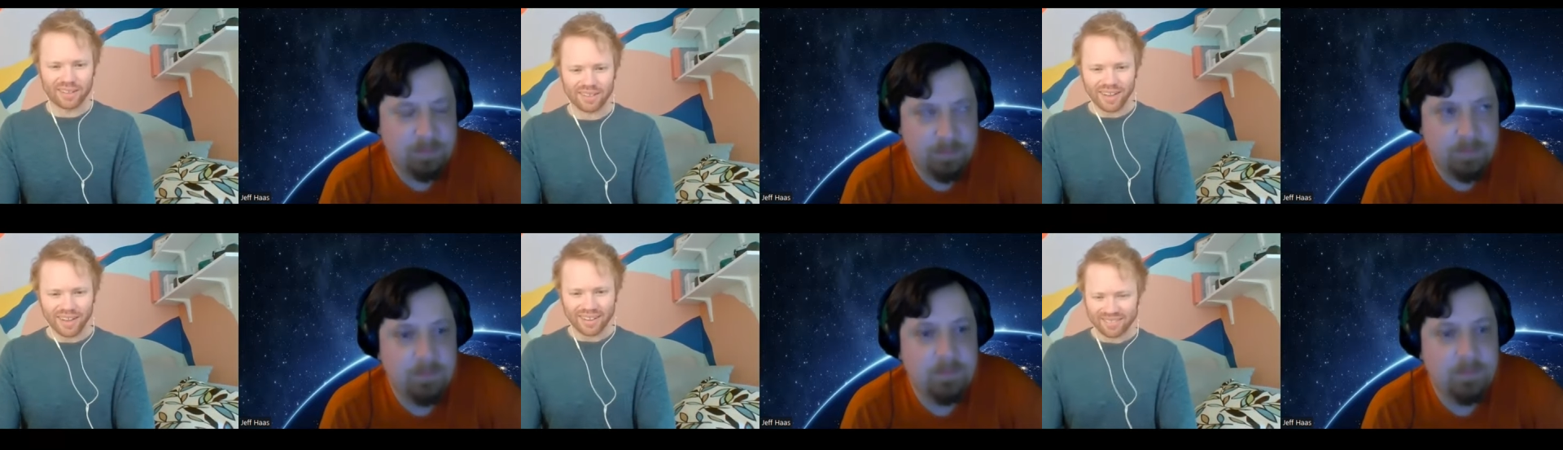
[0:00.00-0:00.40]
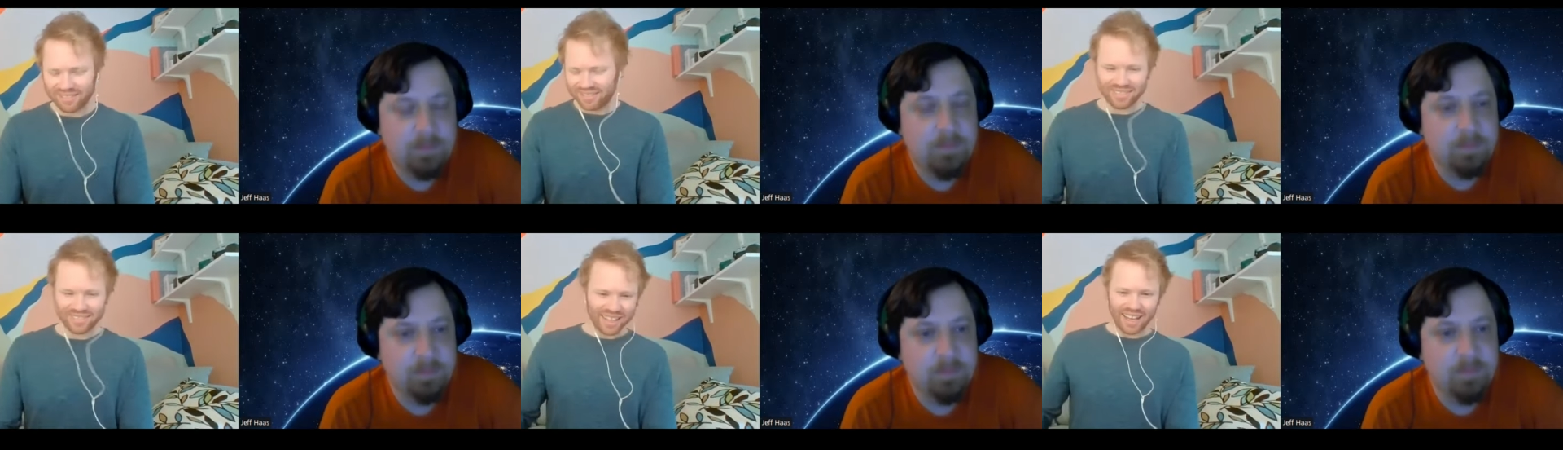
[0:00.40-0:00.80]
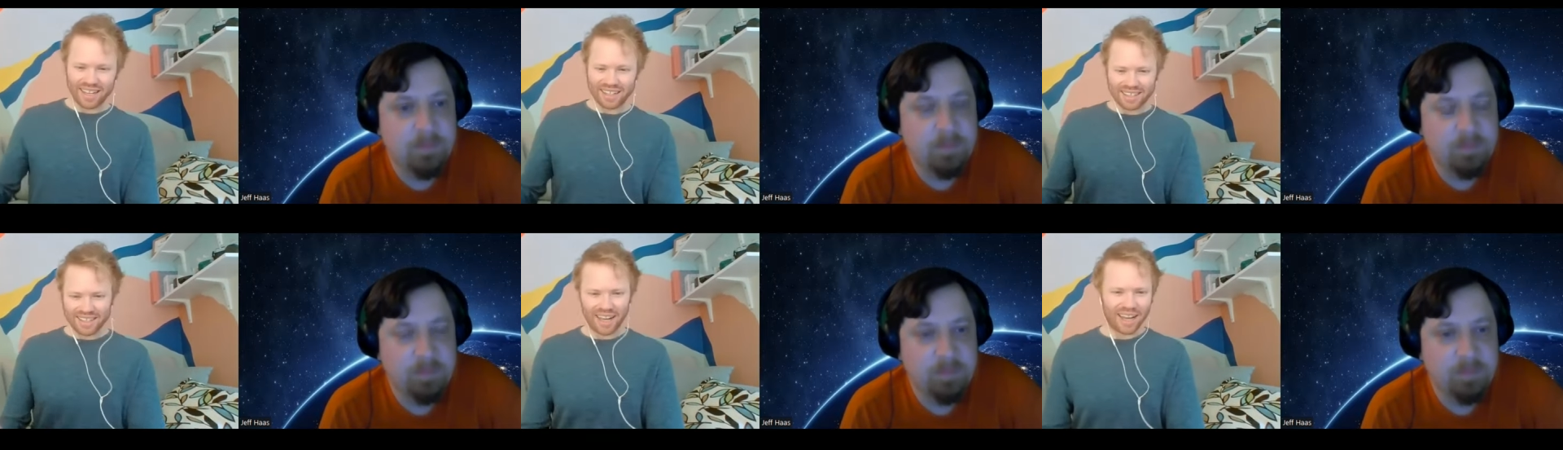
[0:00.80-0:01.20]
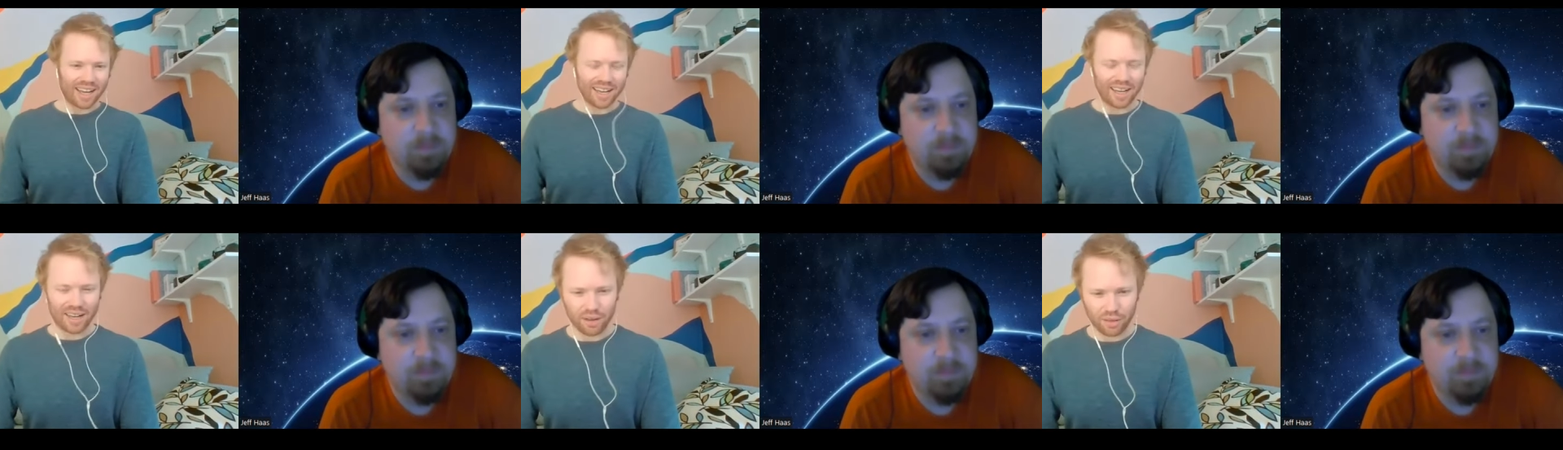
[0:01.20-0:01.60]
Speaker 1: like la di
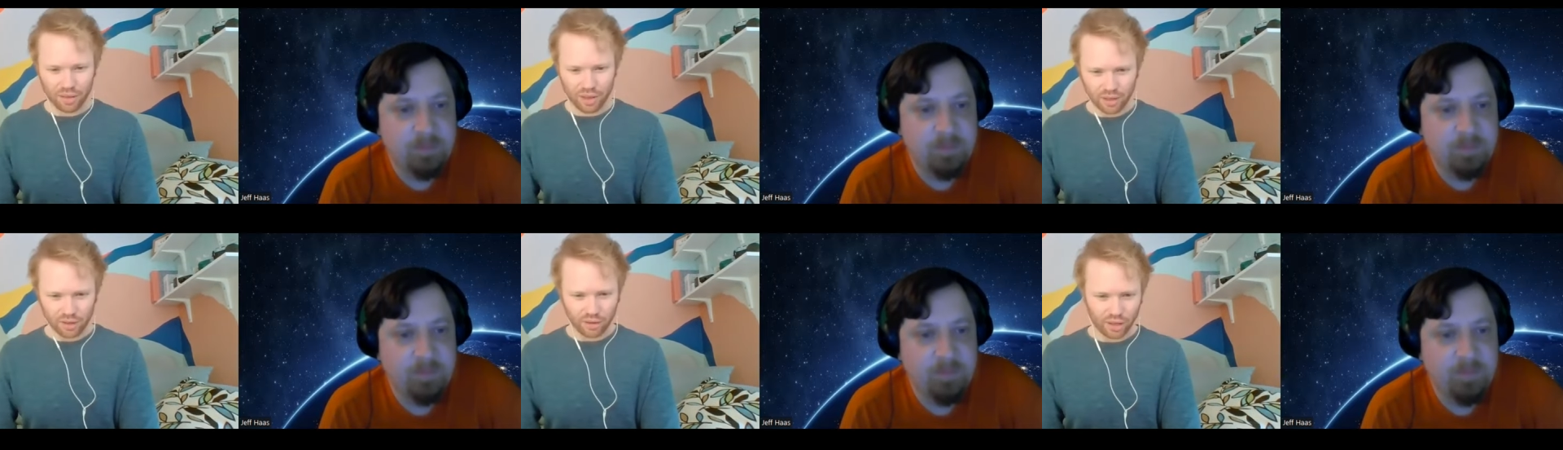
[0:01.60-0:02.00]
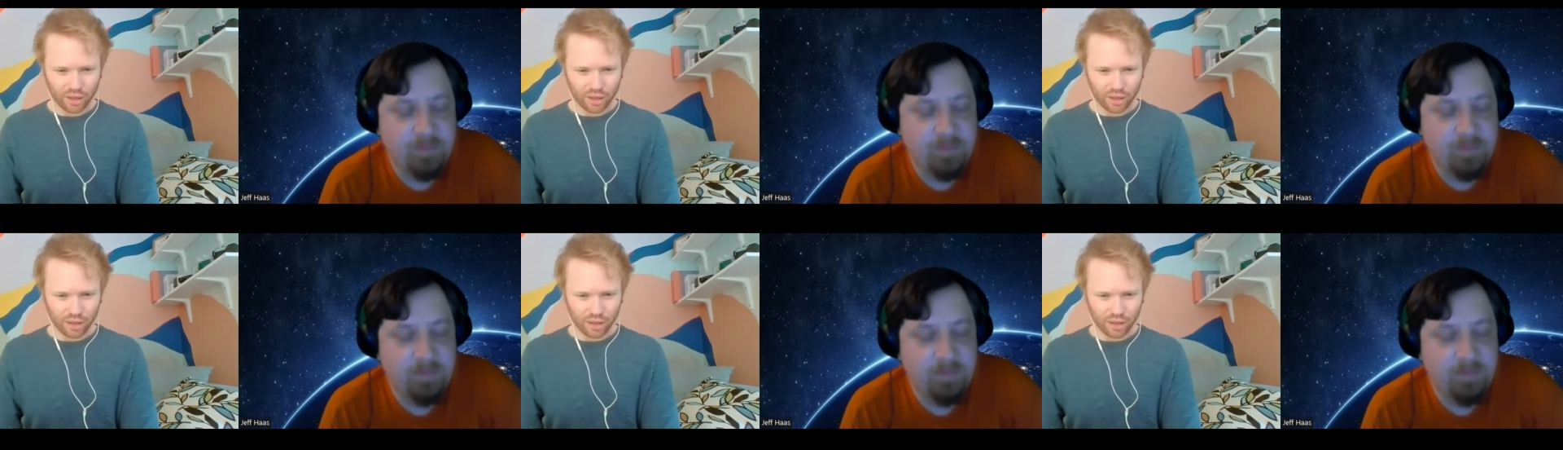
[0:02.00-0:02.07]
da kind of thing.